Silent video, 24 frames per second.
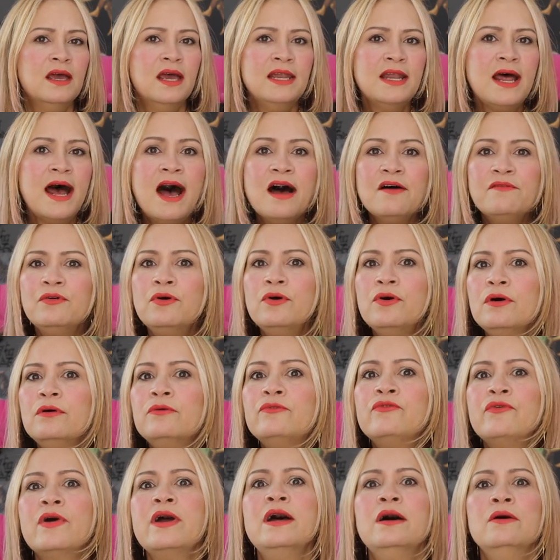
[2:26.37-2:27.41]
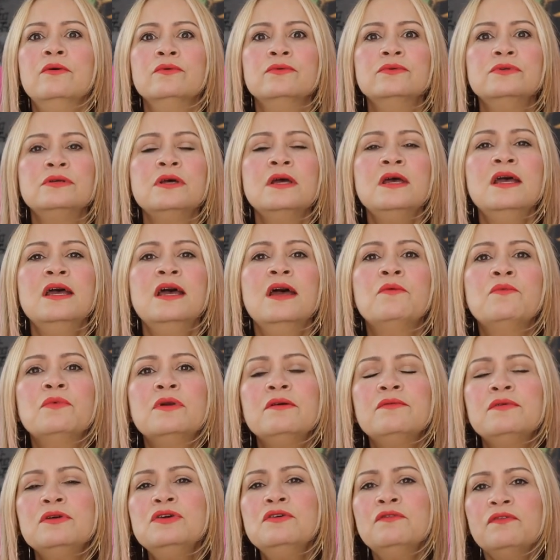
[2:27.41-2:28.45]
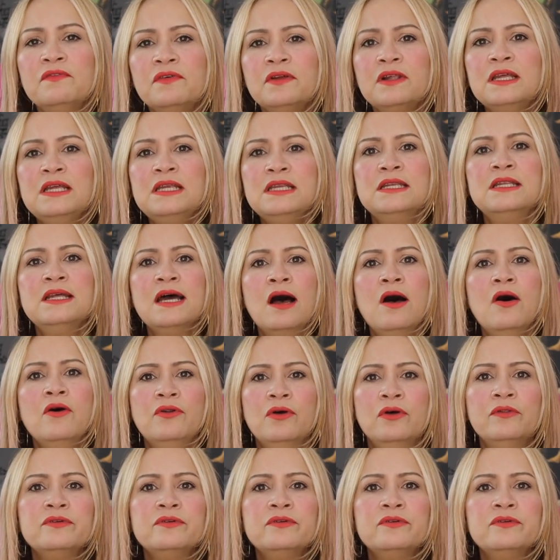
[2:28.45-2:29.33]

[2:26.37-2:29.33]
and have her around. And whenever you're feeling down,